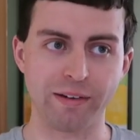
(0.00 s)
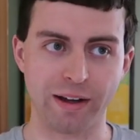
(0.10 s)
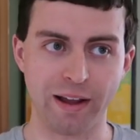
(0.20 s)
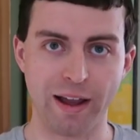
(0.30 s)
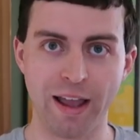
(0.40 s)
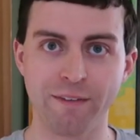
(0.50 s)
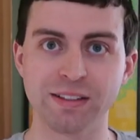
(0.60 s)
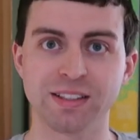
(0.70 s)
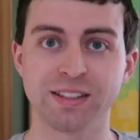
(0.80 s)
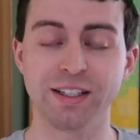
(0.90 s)
I
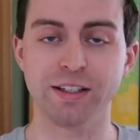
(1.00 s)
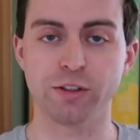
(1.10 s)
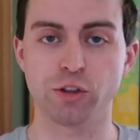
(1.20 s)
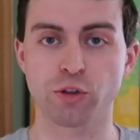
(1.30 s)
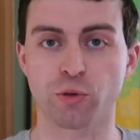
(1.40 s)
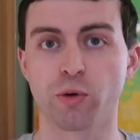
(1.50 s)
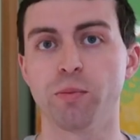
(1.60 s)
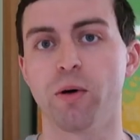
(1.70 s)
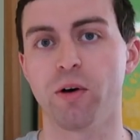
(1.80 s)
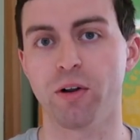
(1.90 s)
haven't seen TRU
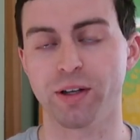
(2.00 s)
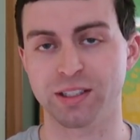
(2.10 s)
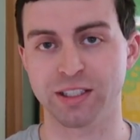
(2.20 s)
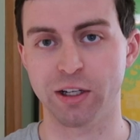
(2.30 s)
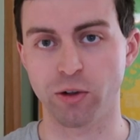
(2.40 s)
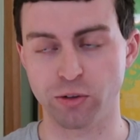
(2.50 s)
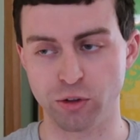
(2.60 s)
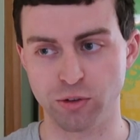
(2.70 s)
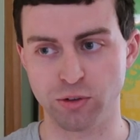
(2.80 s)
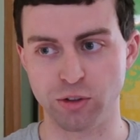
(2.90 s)
Ball Axcel
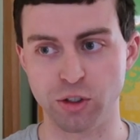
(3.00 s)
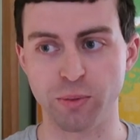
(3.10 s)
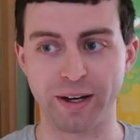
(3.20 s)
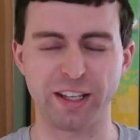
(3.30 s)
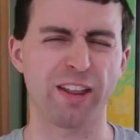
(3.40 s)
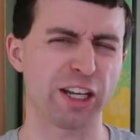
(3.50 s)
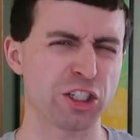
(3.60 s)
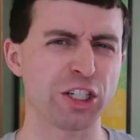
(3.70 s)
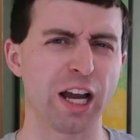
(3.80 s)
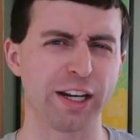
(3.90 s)
do any like
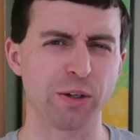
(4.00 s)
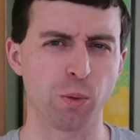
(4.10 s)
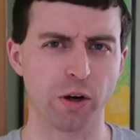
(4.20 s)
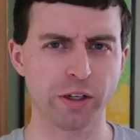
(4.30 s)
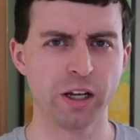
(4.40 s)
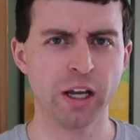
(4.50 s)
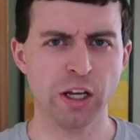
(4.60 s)
shoddy work,